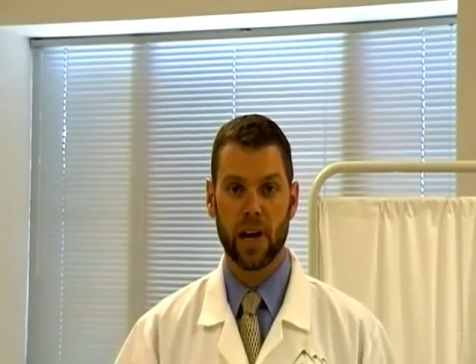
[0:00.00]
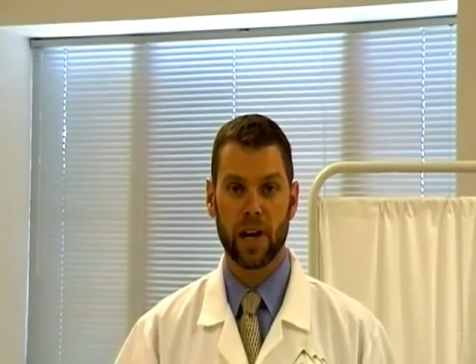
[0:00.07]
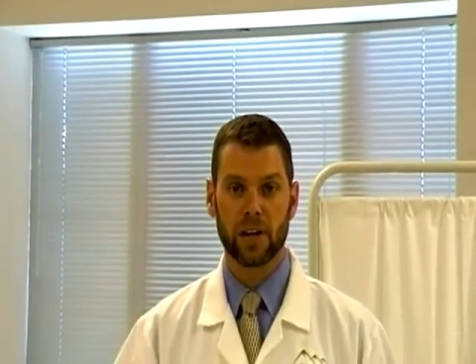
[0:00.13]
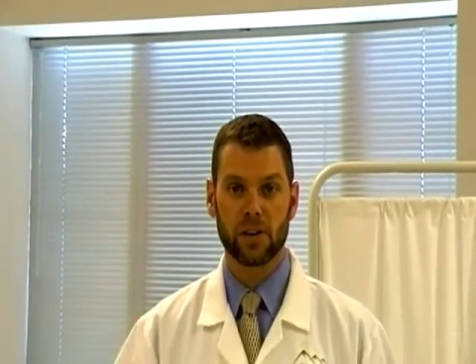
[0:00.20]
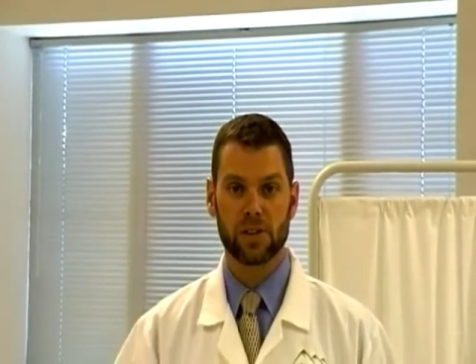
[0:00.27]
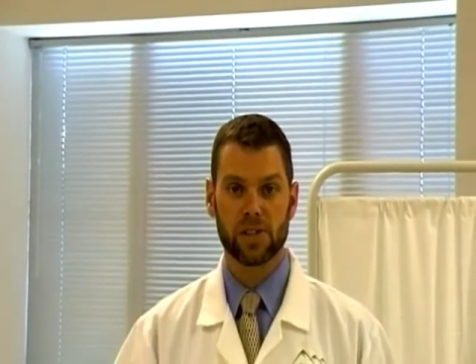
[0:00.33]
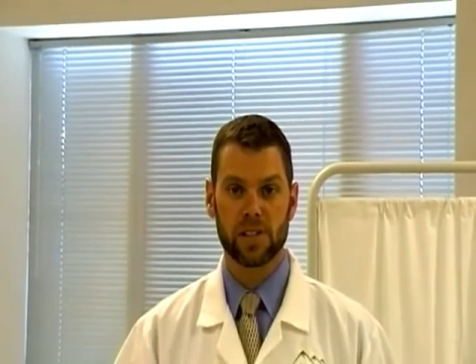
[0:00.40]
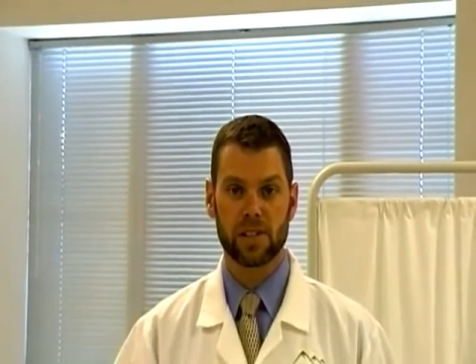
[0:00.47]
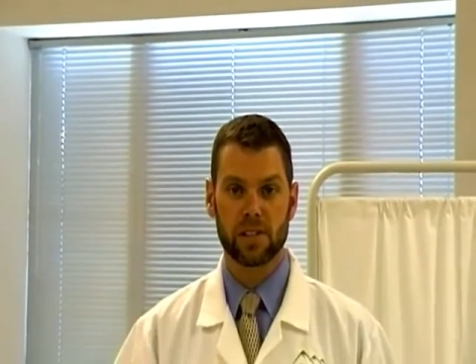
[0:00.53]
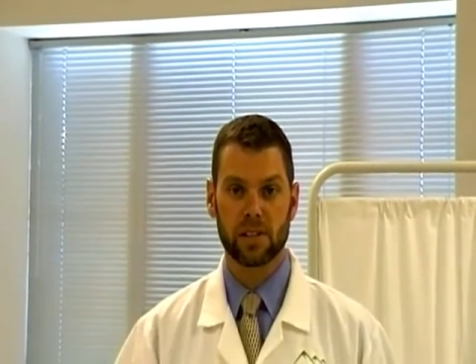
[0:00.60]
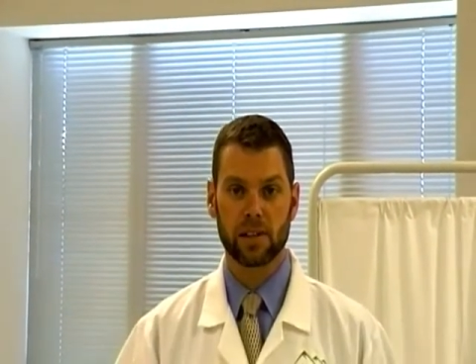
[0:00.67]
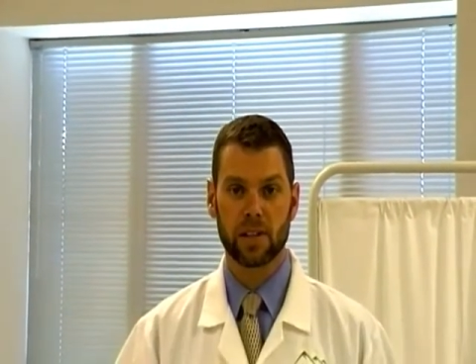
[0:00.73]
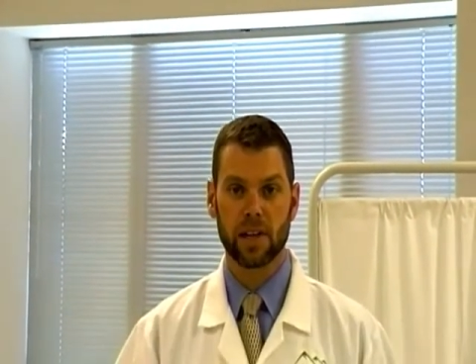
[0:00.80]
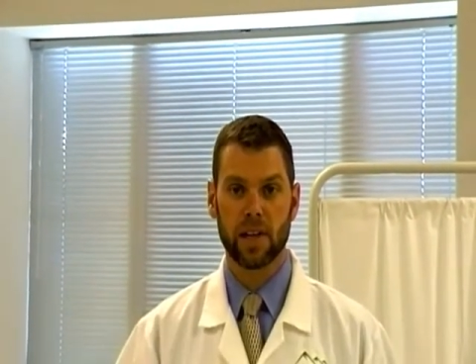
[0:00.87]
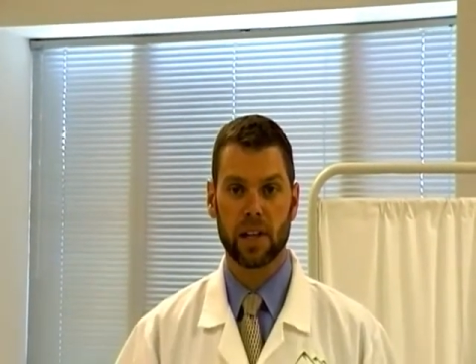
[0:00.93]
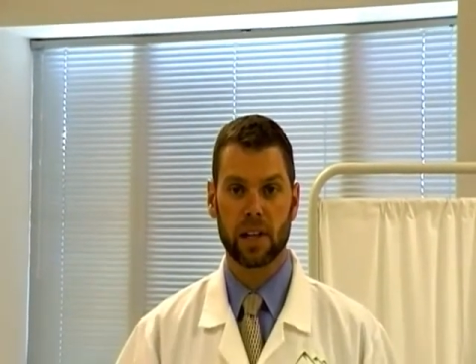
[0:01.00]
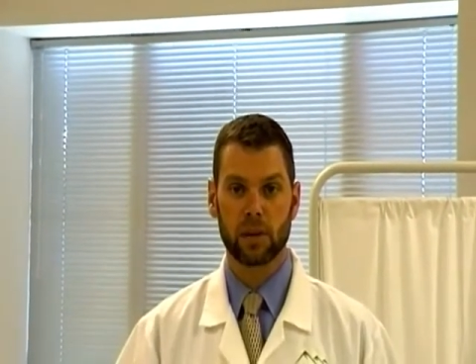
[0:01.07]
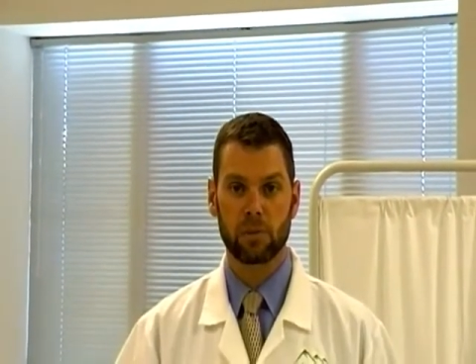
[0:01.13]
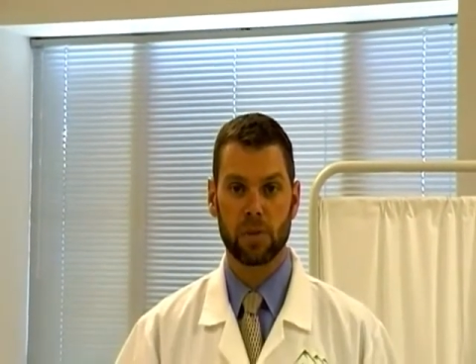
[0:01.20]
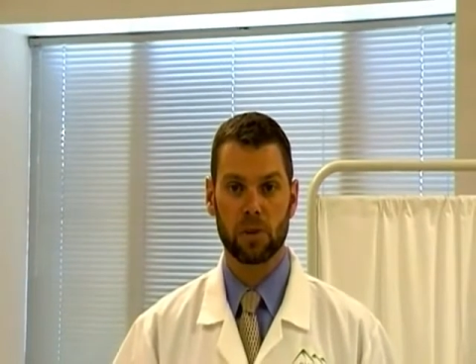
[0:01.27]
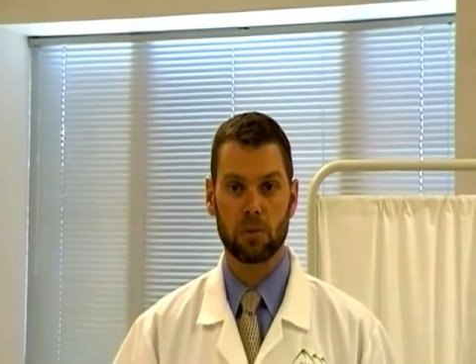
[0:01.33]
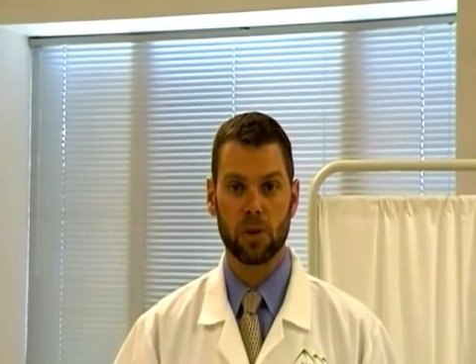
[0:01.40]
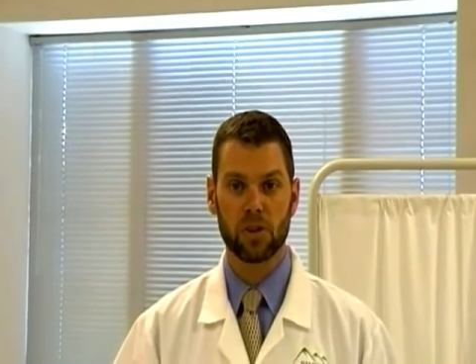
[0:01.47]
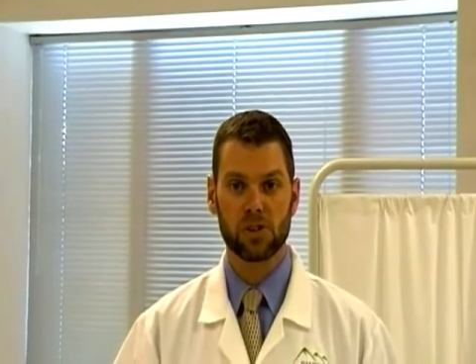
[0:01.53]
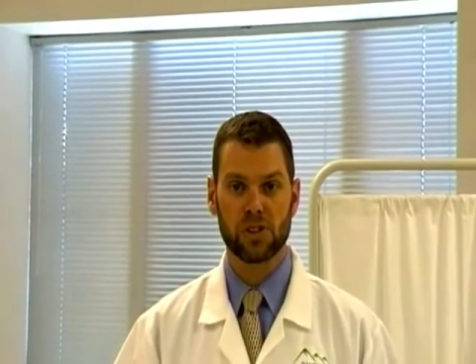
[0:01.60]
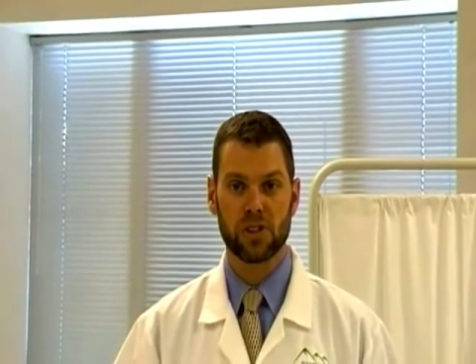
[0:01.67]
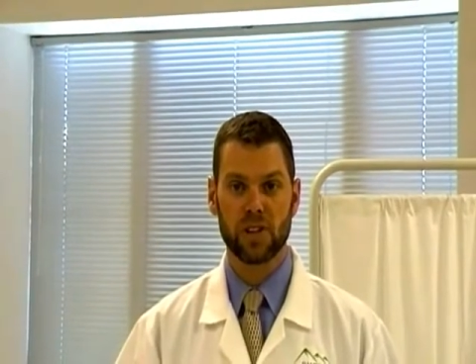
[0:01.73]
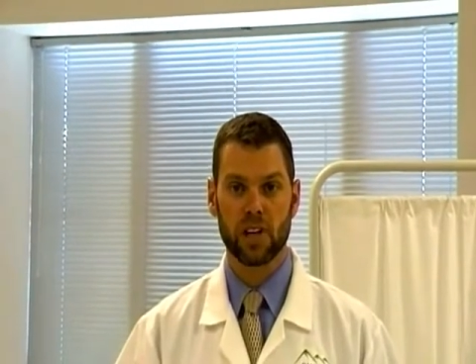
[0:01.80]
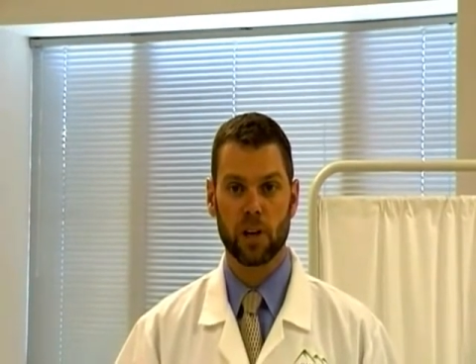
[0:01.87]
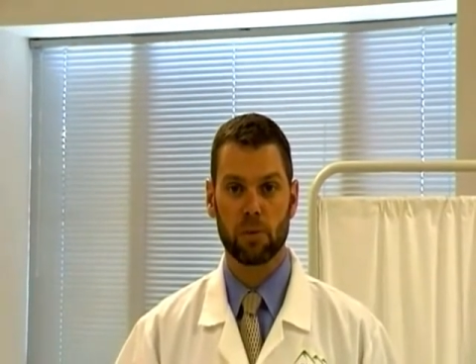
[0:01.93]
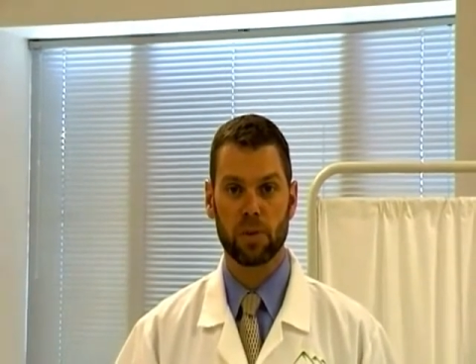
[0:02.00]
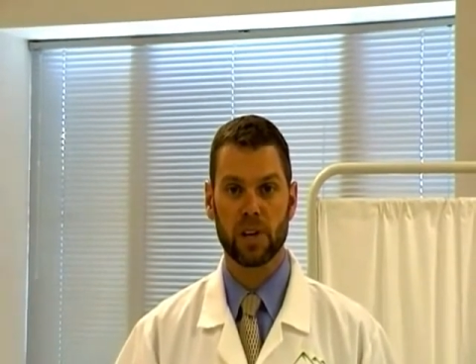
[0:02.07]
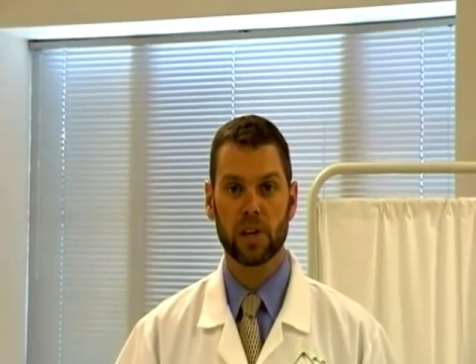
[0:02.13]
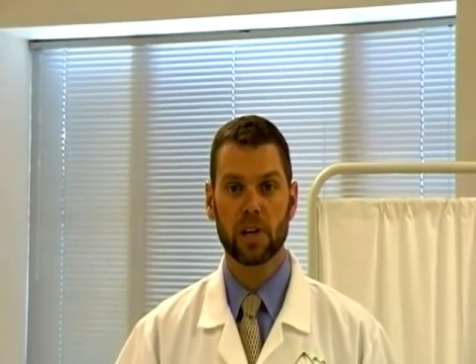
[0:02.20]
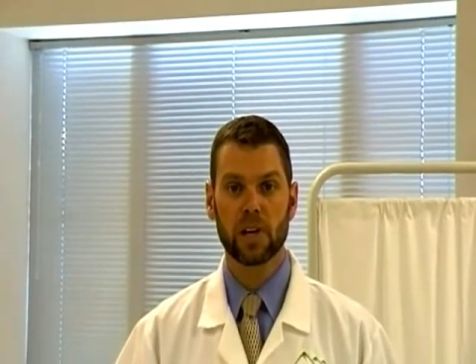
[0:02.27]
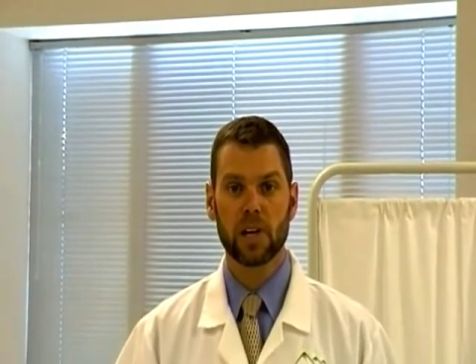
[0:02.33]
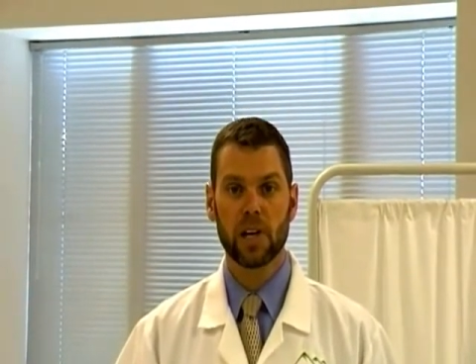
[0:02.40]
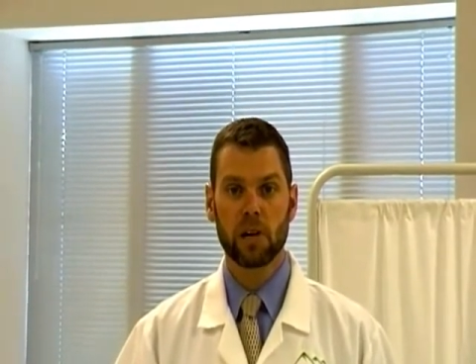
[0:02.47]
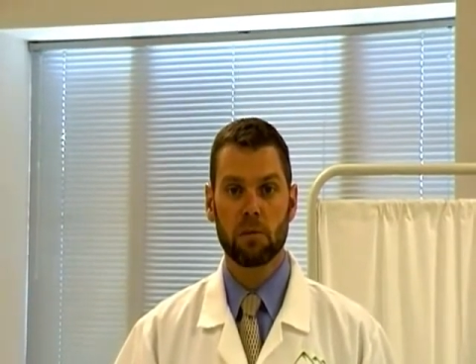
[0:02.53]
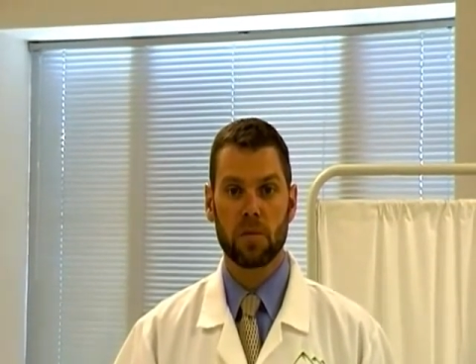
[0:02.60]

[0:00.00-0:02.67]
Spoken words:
high-dose insulin, and lipid emulsion therapy,